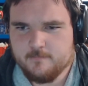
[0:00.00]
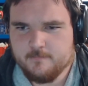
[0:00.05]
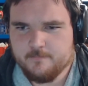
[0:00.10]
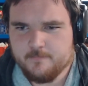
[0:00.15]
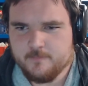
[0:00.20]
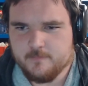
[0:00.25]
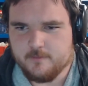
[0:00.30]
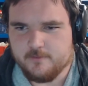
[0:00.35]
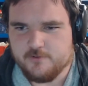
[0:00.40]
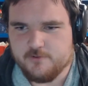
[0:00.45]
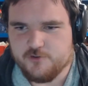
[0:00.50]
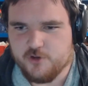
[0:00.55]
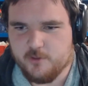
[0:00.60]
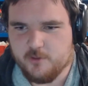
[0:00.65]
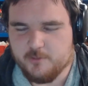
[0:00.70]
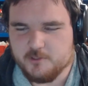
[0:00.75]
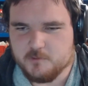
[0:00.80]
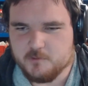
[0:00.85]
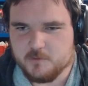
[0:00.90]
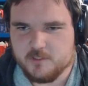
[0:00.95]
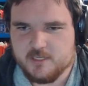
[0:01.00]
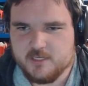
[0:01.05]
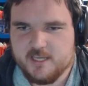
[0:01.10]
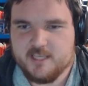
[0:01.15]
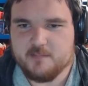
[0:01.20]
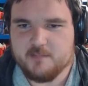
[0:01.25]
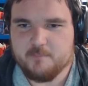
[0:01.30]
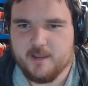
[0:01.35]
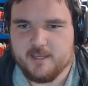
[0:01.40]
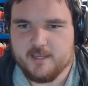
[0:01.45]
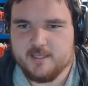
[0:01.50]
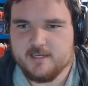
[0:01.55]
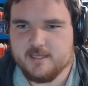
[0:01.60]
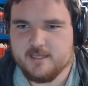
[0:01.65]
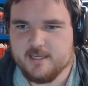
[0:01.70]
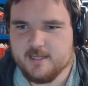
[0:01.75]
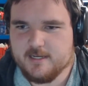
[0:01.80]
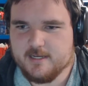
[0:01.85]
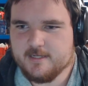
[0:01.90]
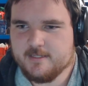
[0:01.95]
And the Germans would kick it back in
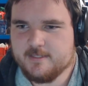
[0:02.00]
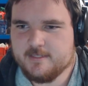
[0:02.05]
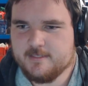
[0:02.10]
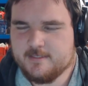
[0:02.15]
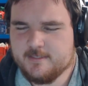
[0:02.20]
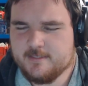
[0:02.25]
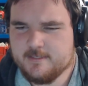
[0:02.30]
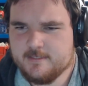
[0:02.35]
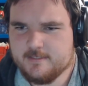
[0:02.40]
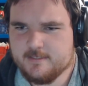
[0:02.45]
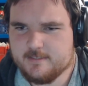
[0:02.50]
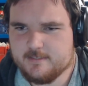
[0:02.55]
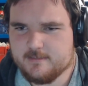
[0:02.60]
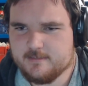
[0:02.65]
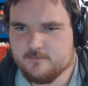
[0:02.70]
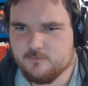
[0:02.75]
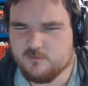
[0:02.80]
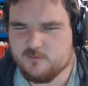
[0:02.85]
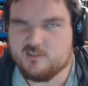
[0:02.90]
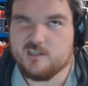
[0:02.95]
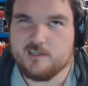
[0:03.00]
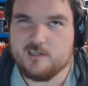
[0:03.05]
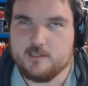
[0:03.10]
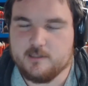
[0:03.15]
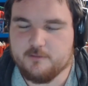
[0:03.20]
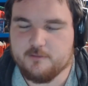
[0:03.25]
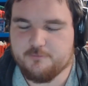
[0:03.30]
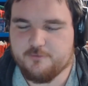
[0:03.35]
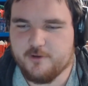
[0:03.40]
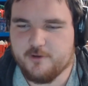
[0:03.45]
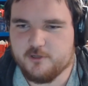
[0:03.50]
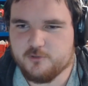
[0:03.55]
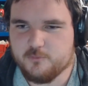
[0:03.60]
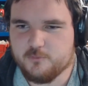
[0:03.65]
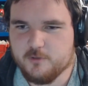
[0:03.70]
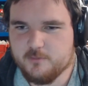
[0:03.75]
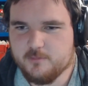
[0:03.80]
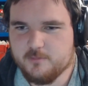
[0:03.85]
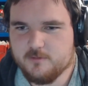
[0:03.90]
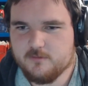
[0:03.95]
again. Pretending the French
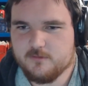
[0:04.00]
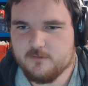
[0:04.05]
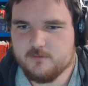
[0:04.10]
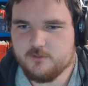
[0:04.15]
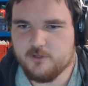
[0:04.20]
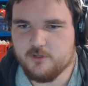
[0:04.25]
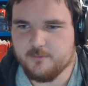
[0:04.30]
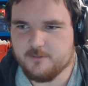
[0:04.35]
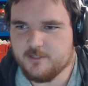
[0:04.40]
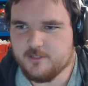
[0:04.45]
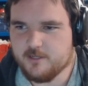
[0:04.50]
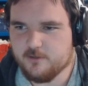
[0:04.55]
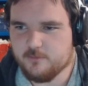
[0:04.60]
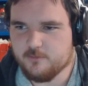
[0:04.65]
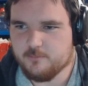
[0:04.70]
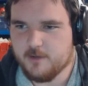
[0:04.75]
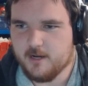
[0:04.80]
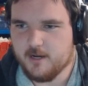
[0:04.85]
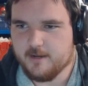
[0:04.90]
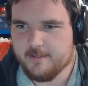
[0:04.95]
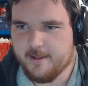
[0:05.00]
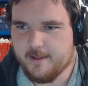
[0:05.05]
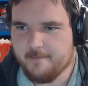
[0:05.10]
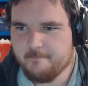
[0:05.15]
would, the Germans had a good part of that.